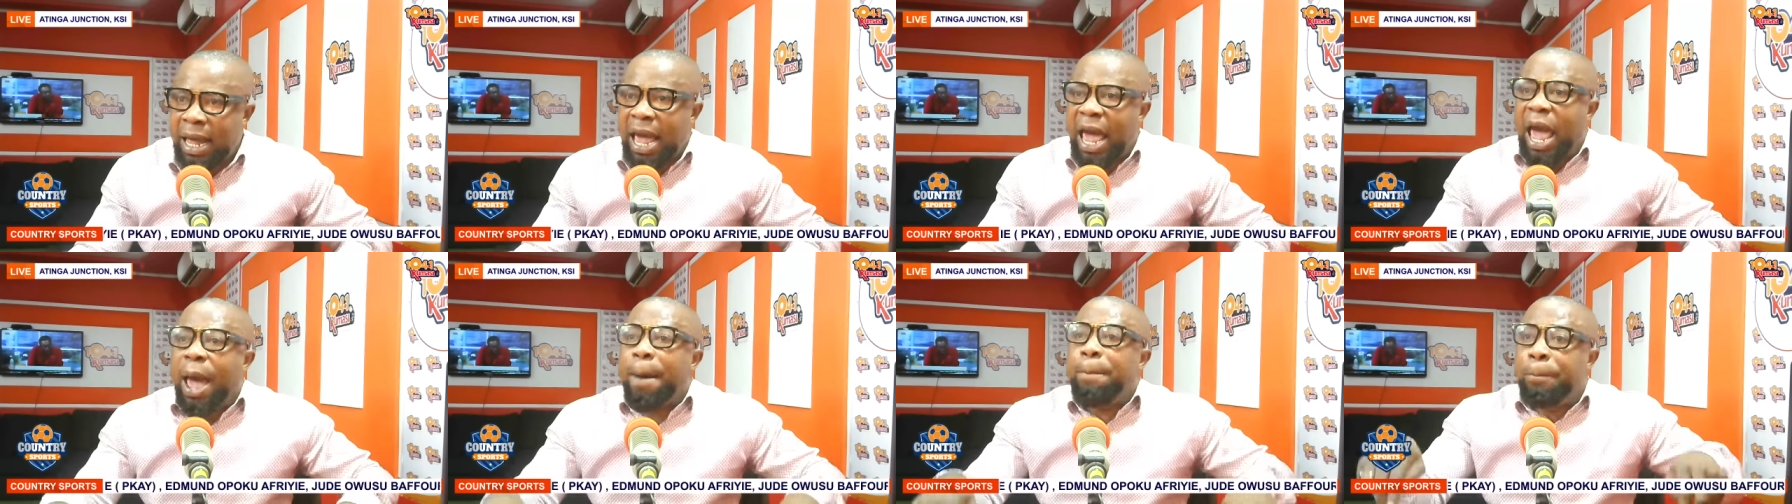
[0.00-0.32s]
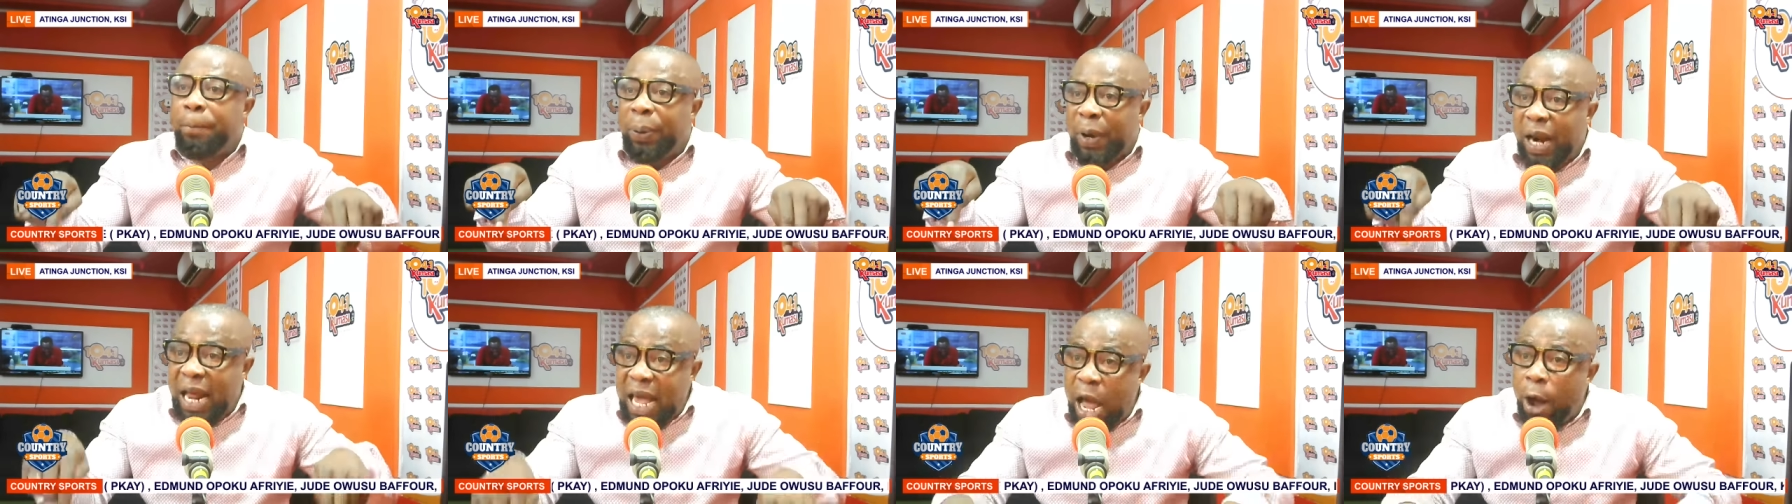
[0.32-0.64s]
A
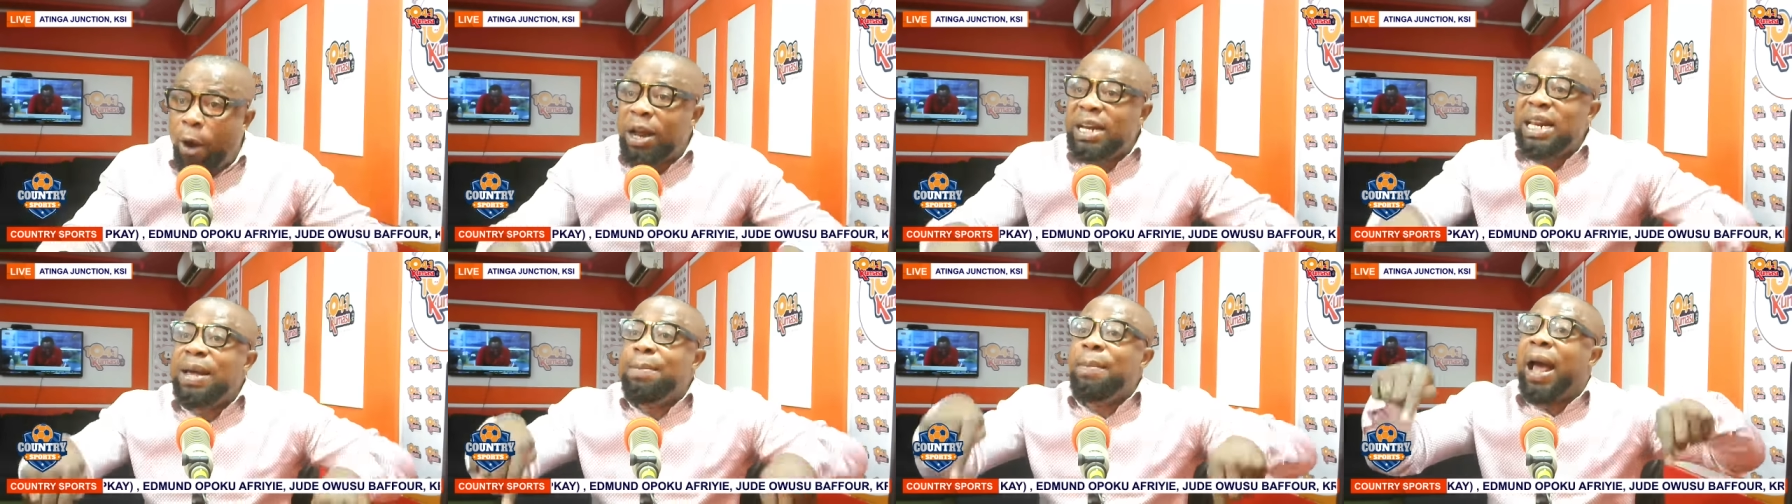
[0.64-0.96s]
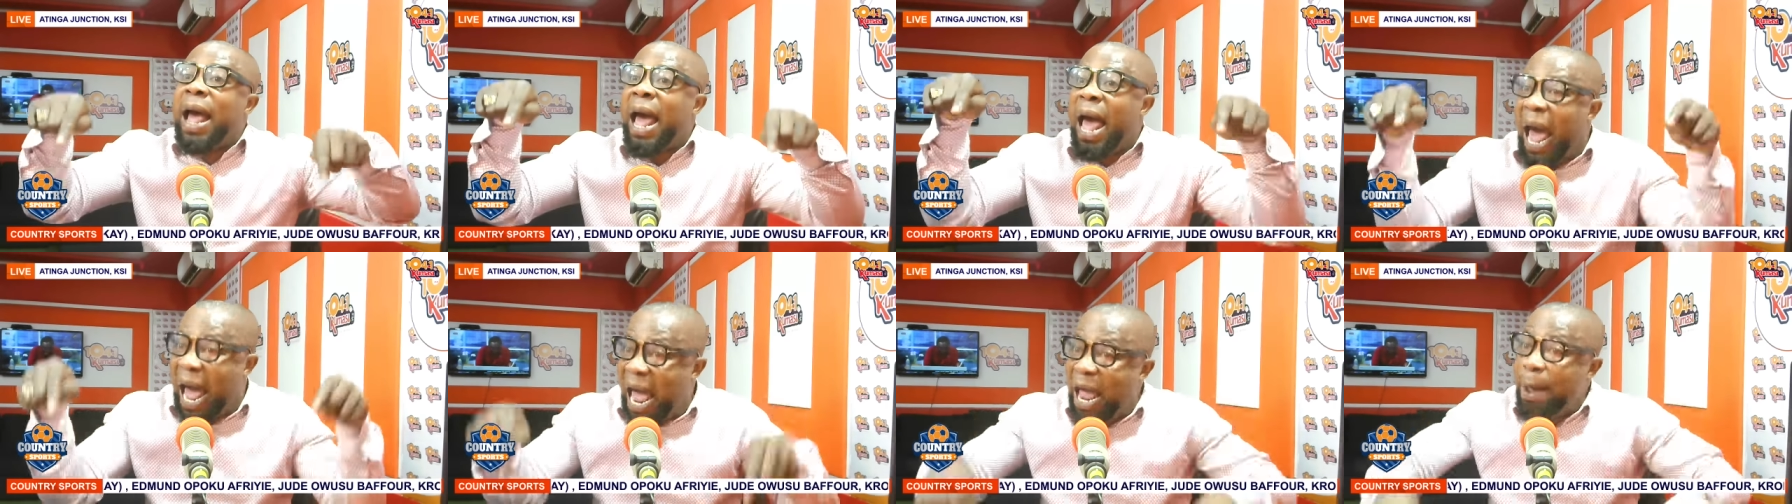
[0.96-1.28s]
player on him
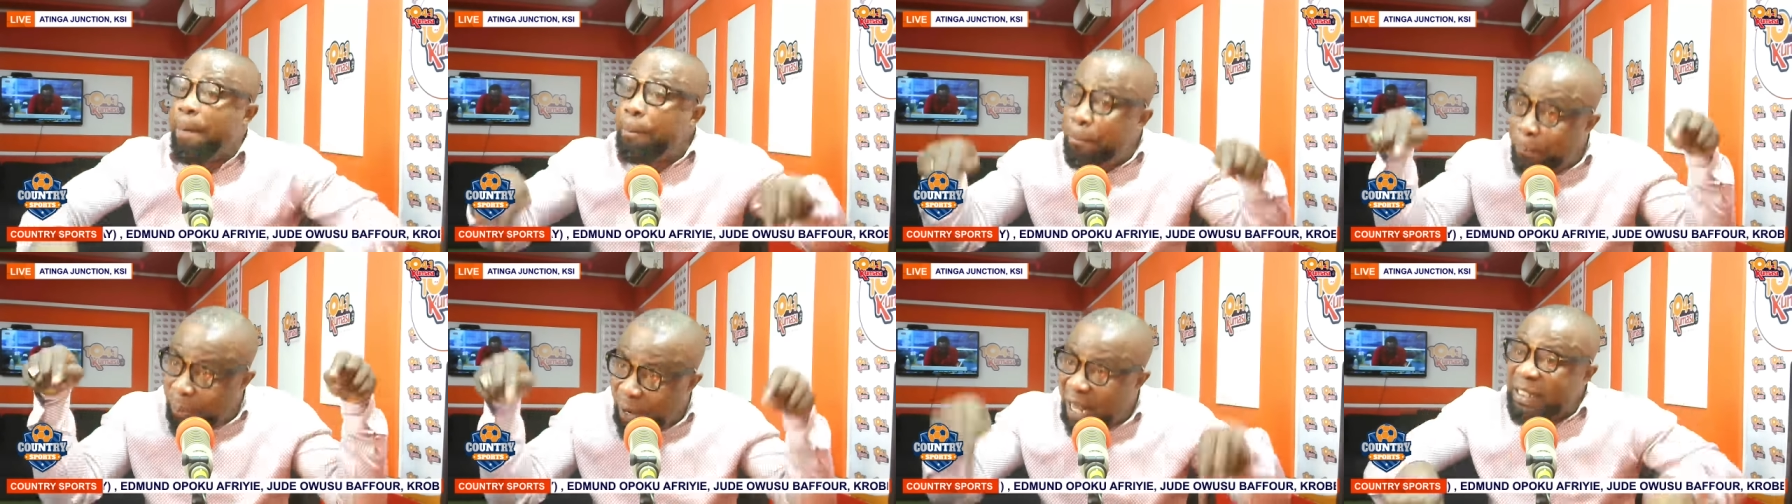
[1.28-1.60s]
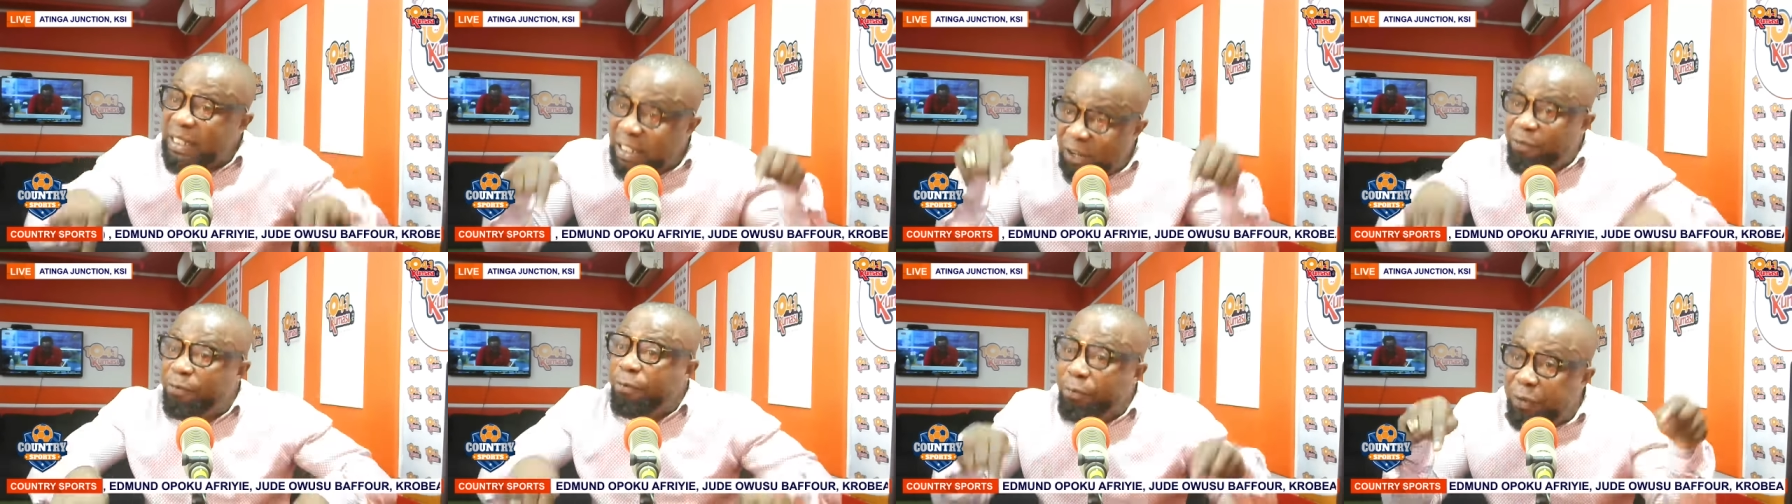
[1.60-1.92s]
high
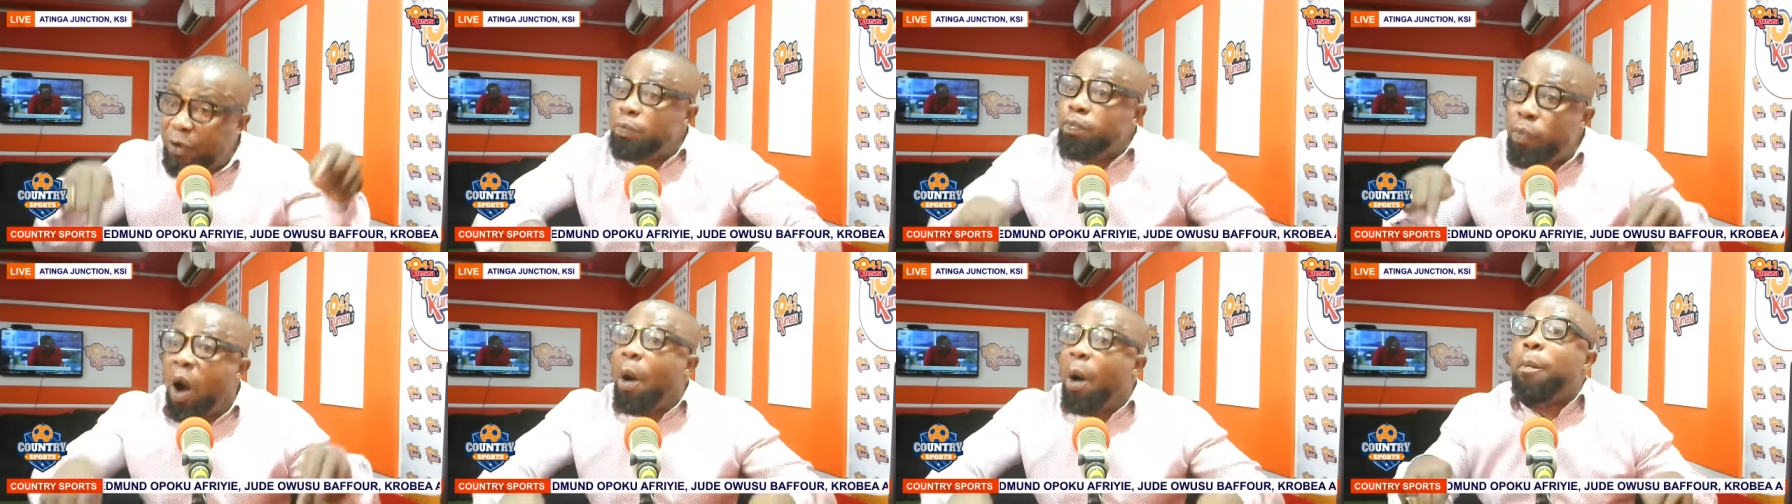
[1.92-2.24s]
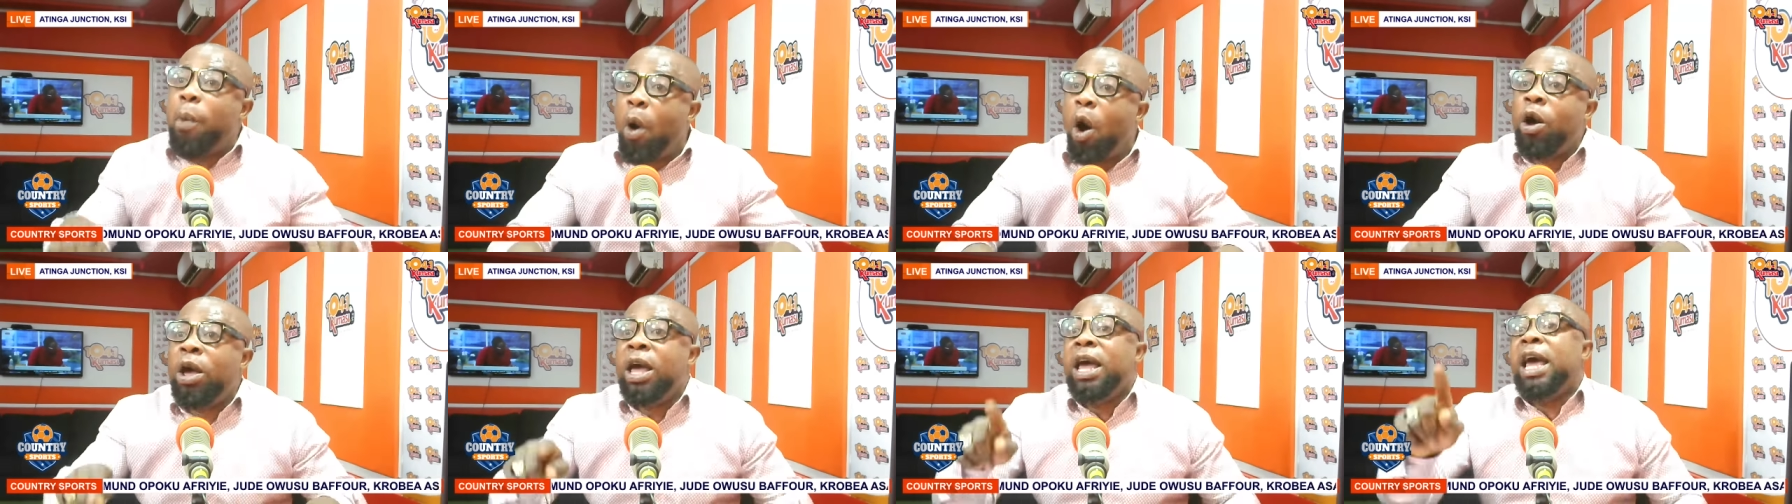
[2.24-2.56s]
pressing football,
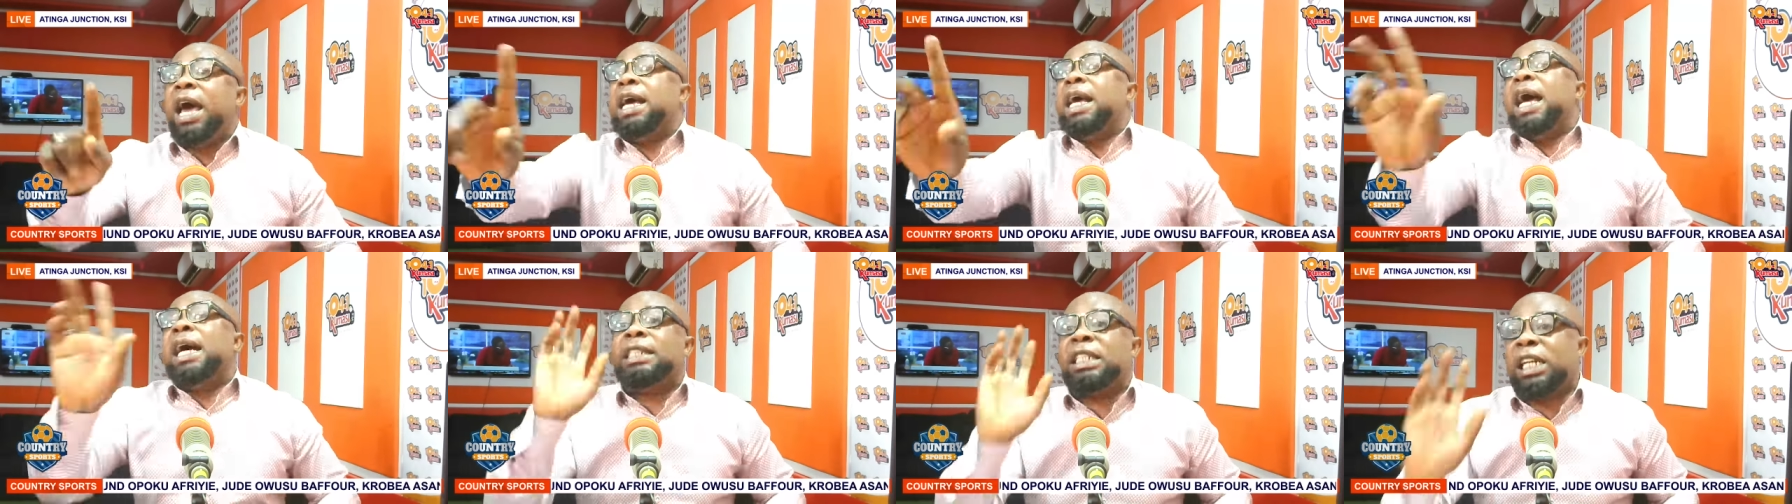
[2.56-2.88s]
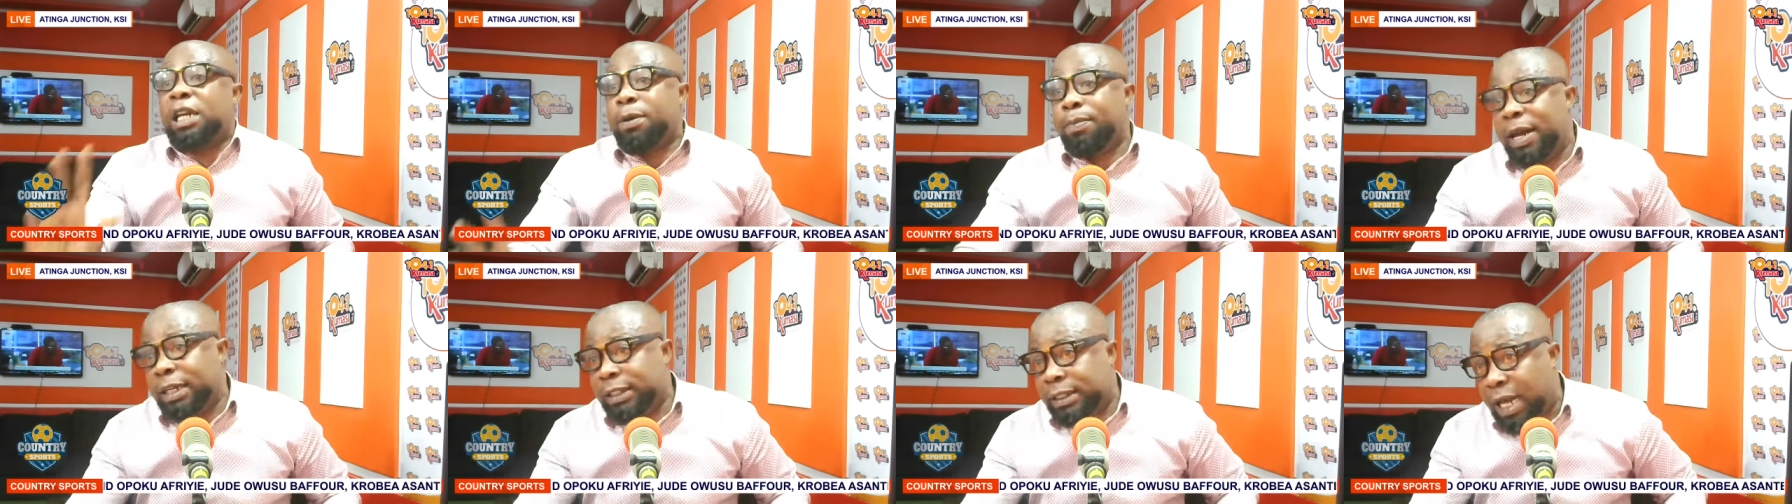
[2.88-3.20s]
boy. Mm.
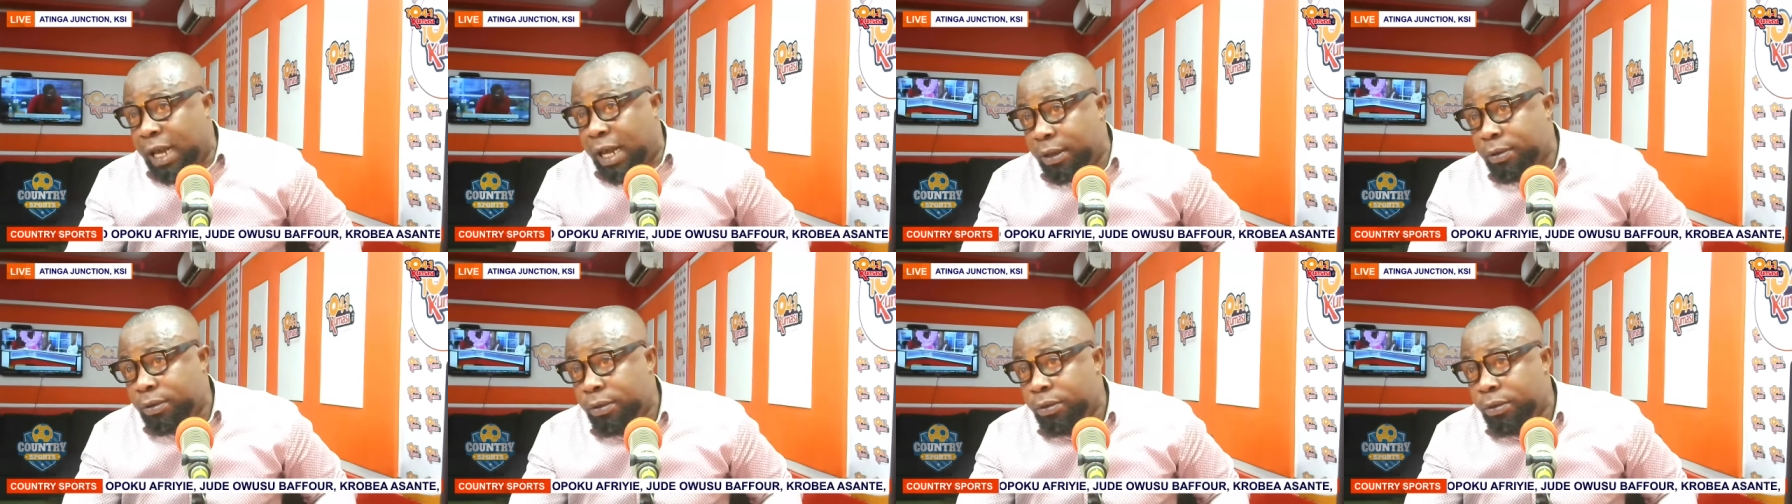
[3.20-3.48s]
Isaac Mansa.